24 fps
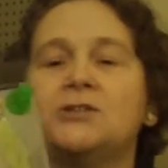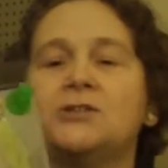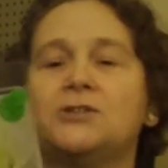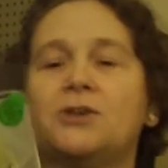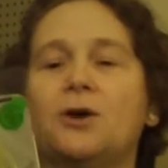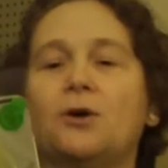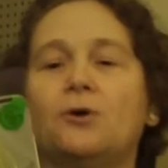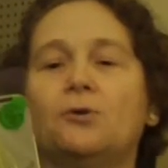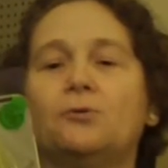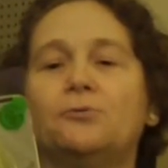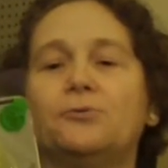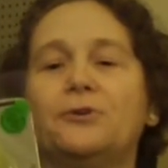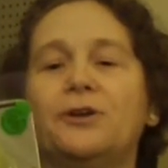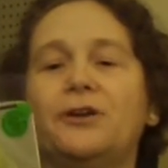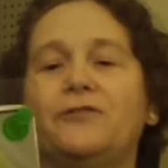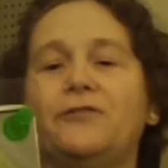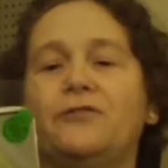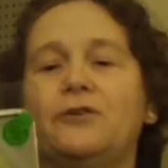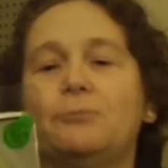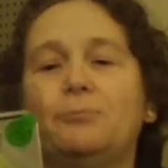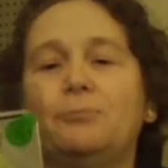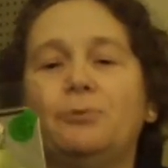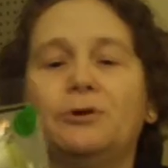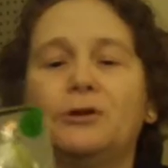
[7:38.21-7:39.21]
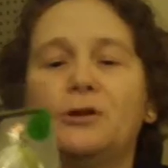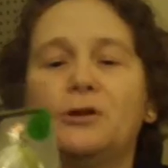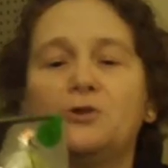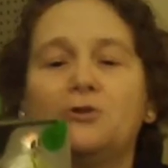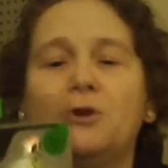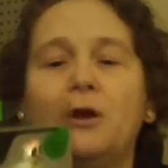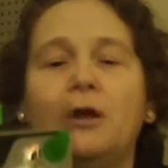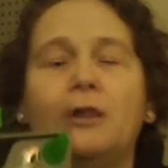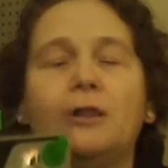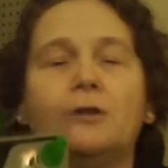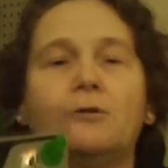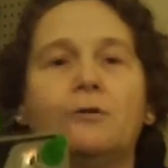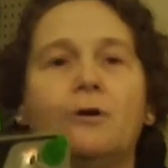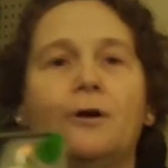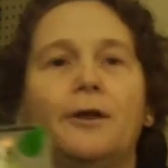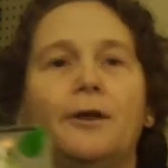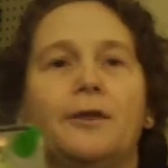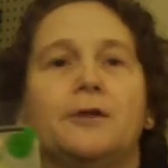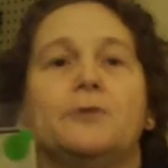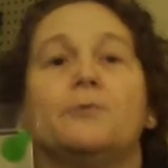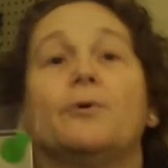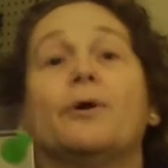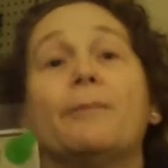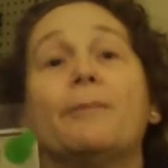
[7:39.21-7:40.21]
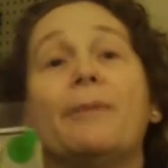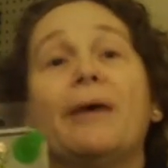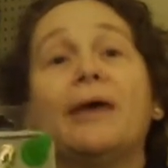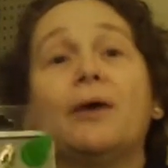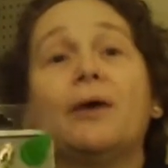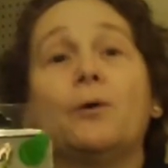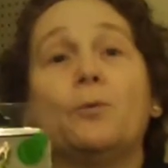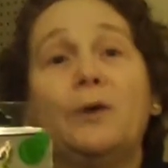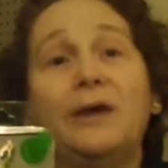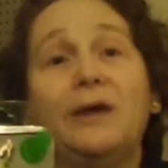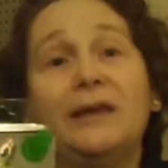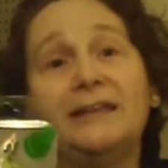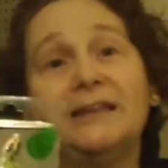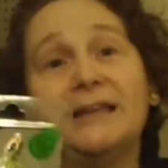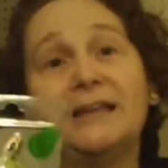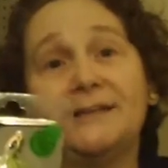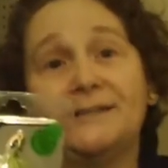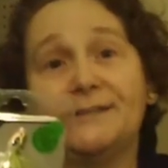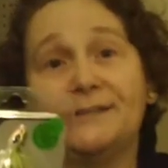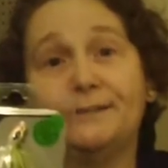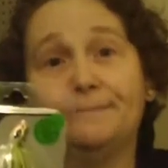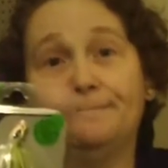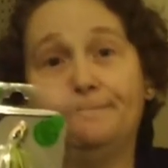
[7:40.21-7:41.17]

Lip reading: So if you put a trailer on it, you want to make it weedless.